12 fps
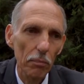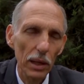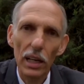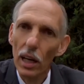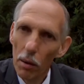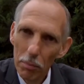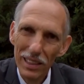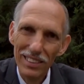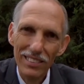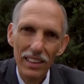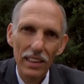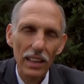be
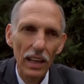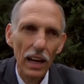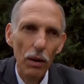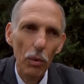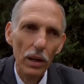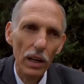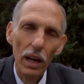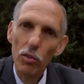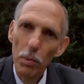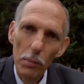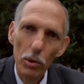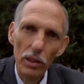accomplished. I want
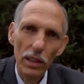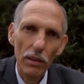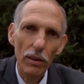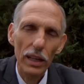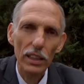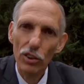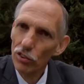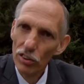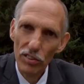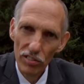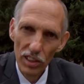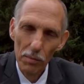God's people to get ready.
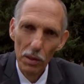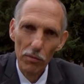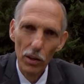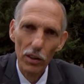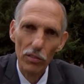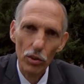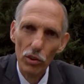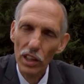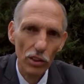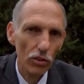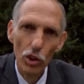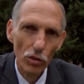Jesus is coming very soon,
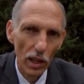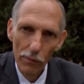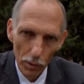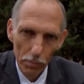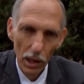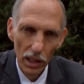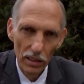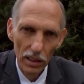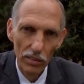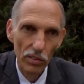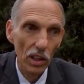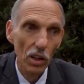and there's no time for
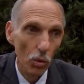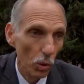politics.